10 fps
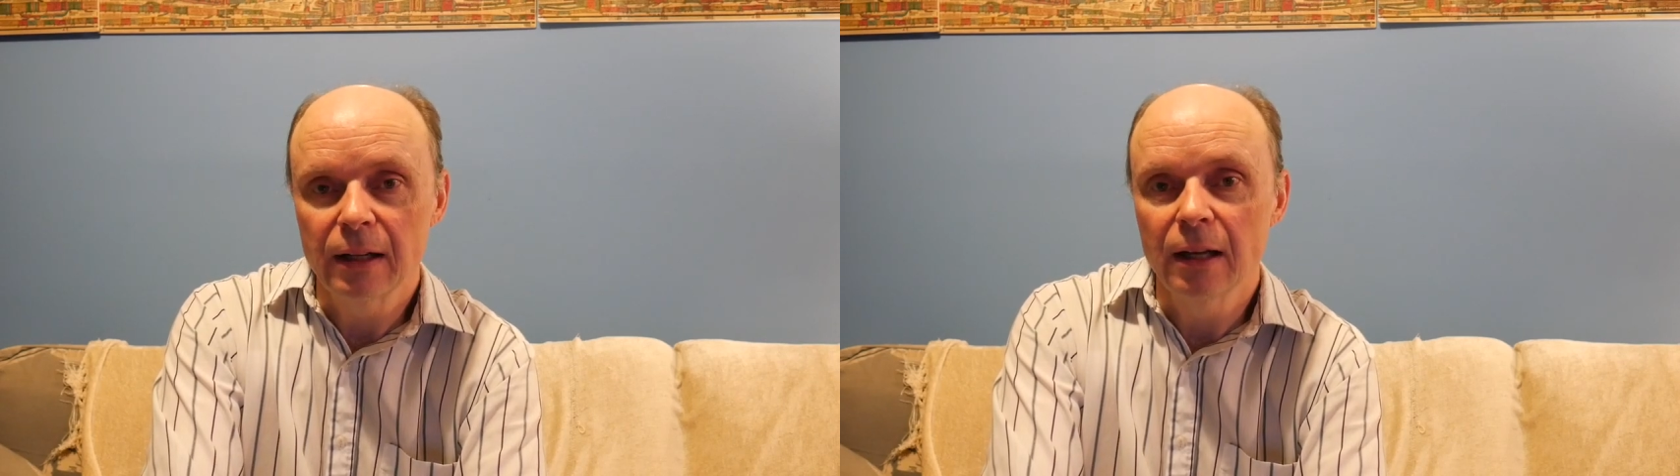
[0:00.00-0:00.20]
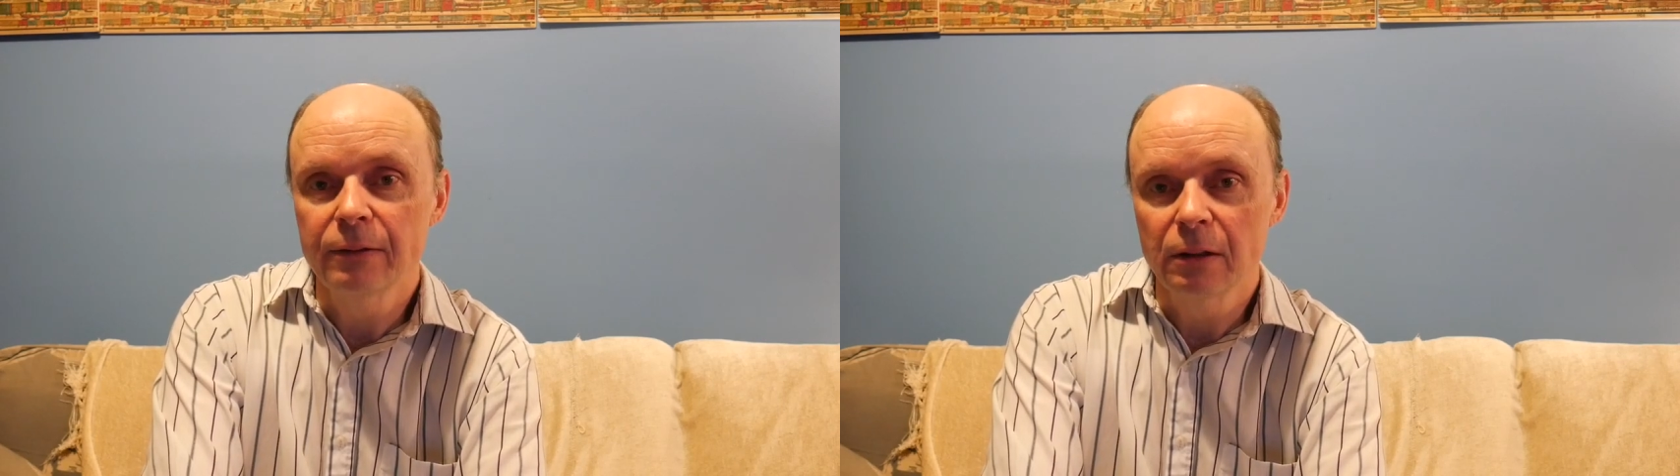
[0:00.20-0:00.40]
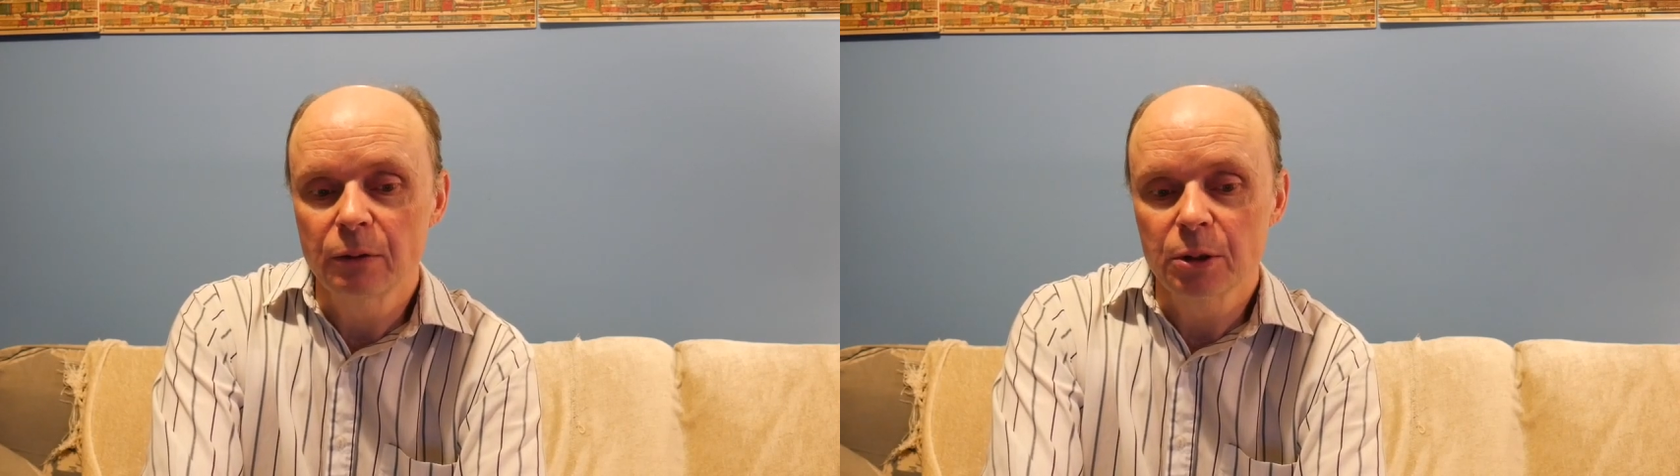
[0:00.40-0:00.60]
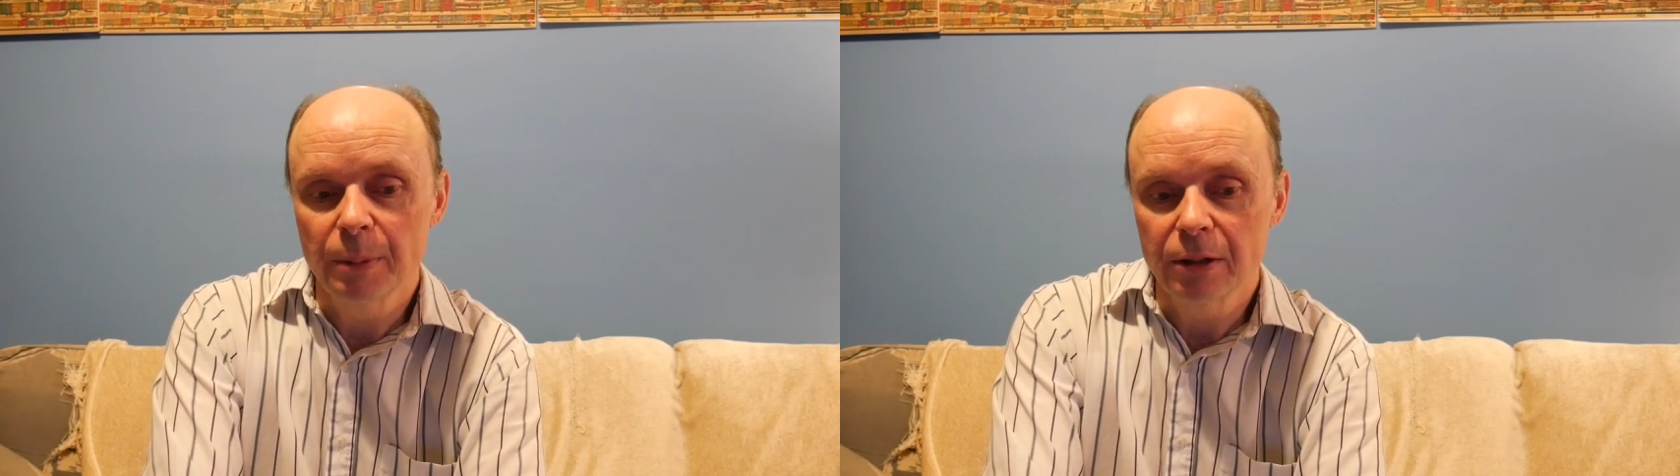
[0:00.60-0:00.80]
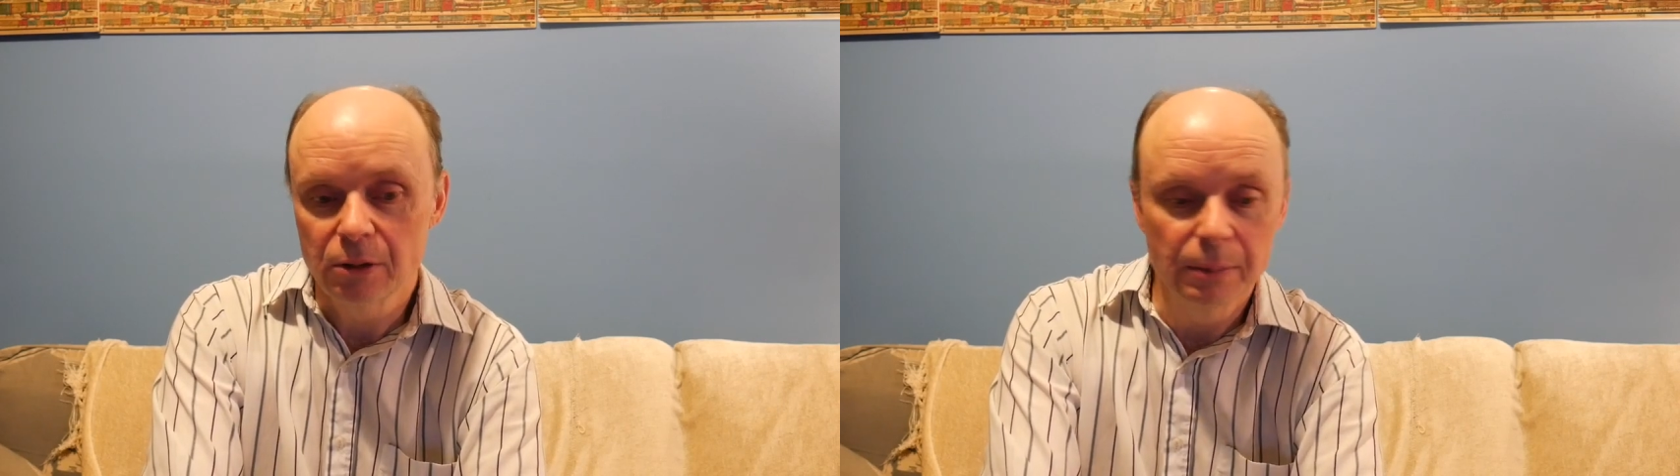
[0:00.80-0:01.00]
level of
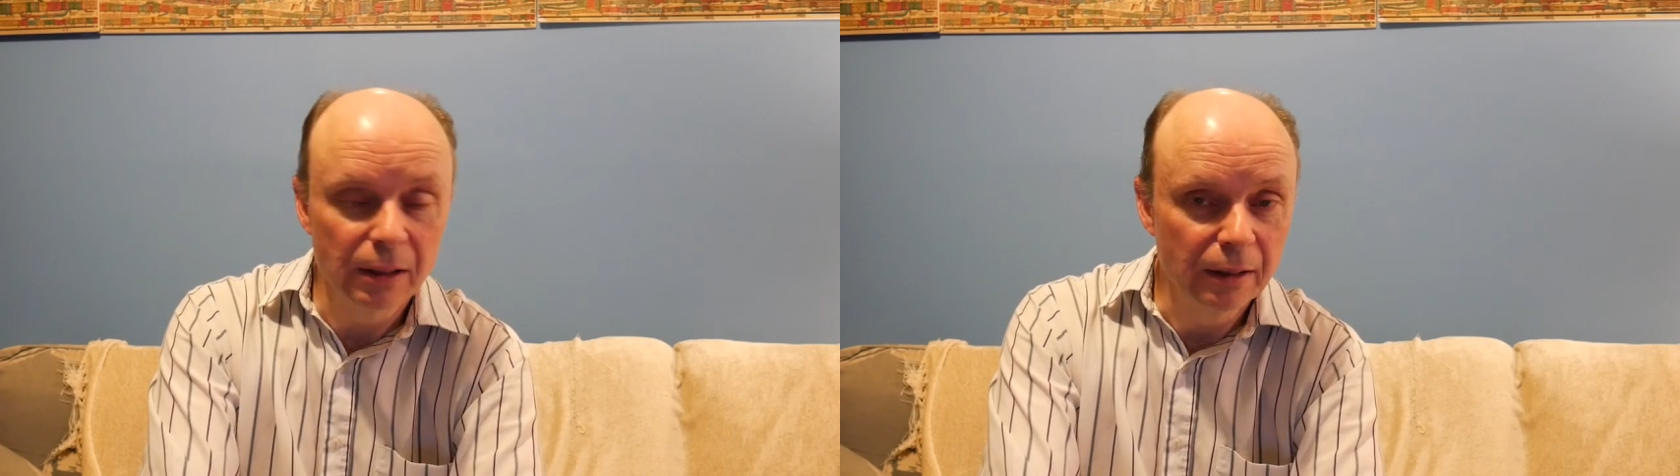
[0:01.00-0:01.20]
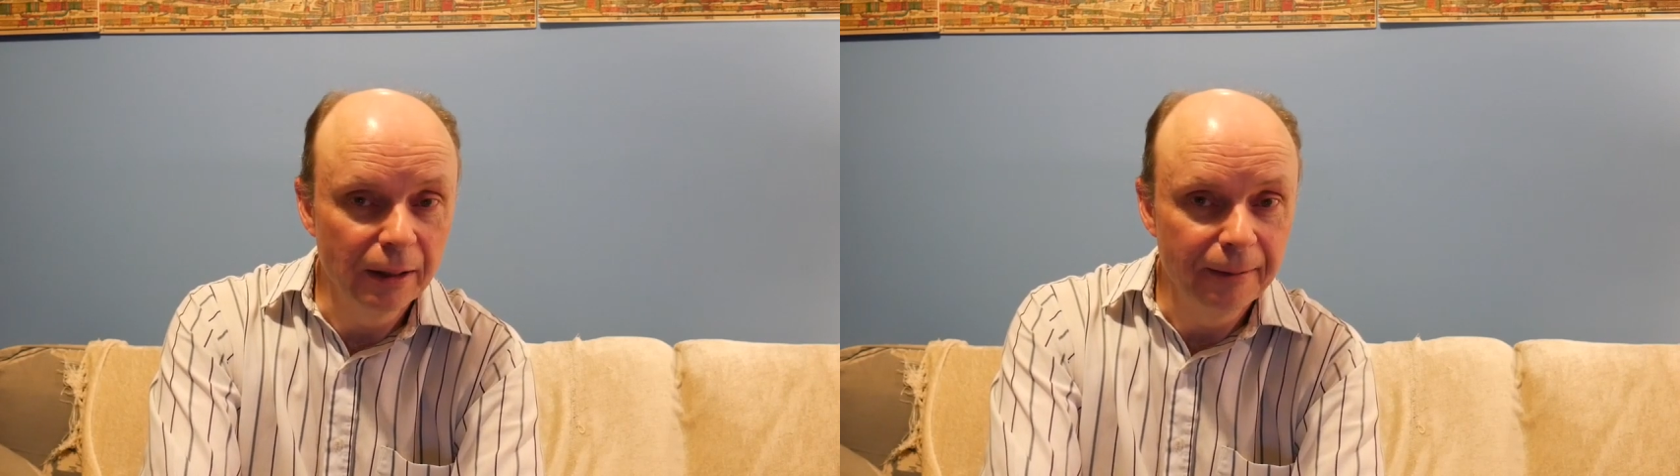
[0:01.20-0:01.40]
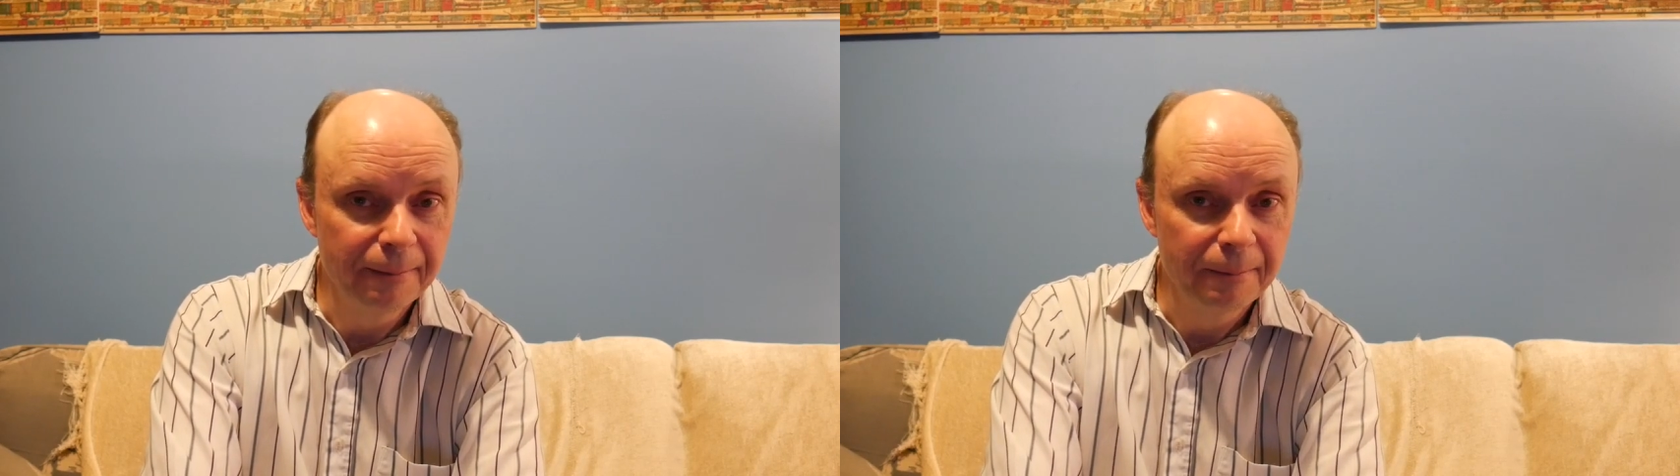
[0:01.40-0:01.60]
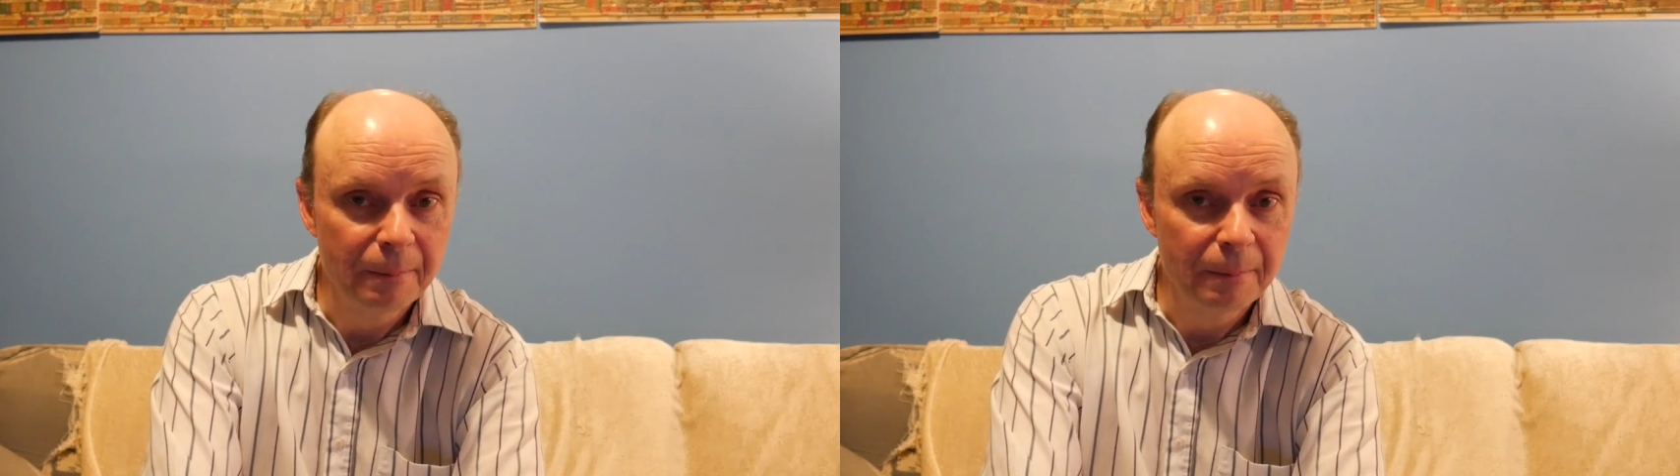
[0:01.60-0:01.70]
responsibility.